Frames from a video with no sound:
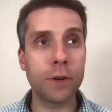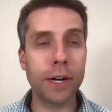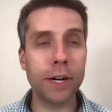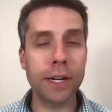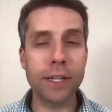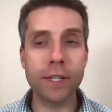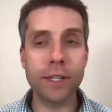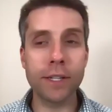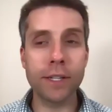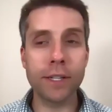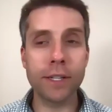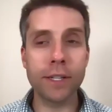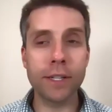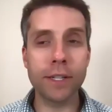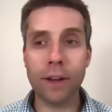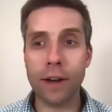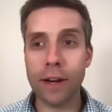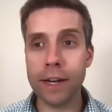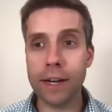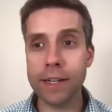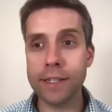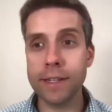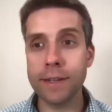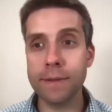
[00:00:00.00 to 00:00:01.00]
Um, Josh's
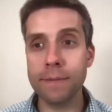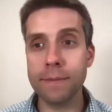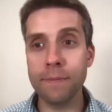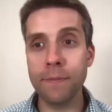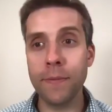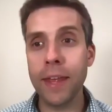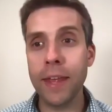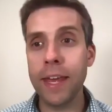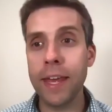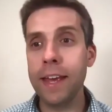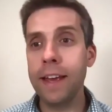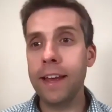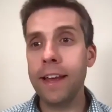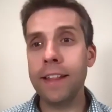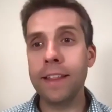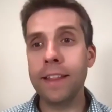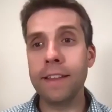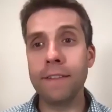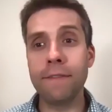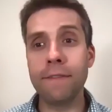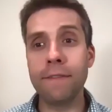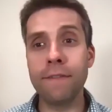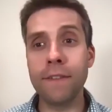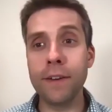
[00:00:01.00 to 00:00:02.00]
story is awesome.
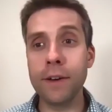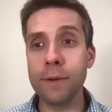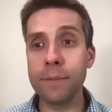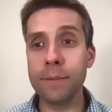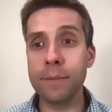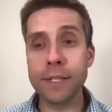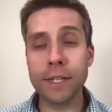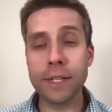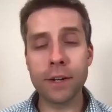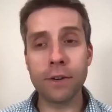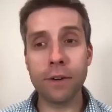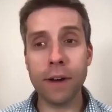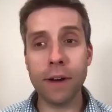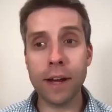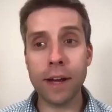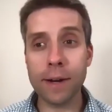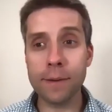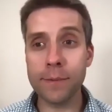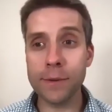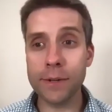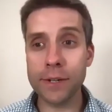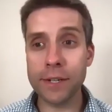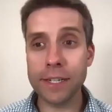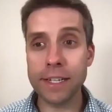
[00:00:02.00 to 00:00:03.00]
The film is
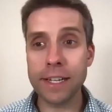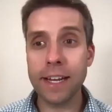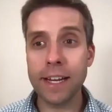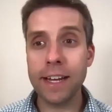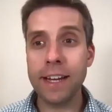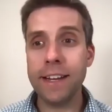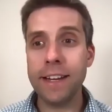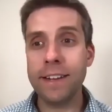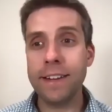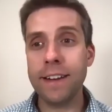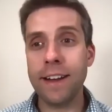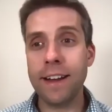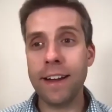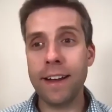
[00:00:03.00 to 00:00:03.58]
incredible.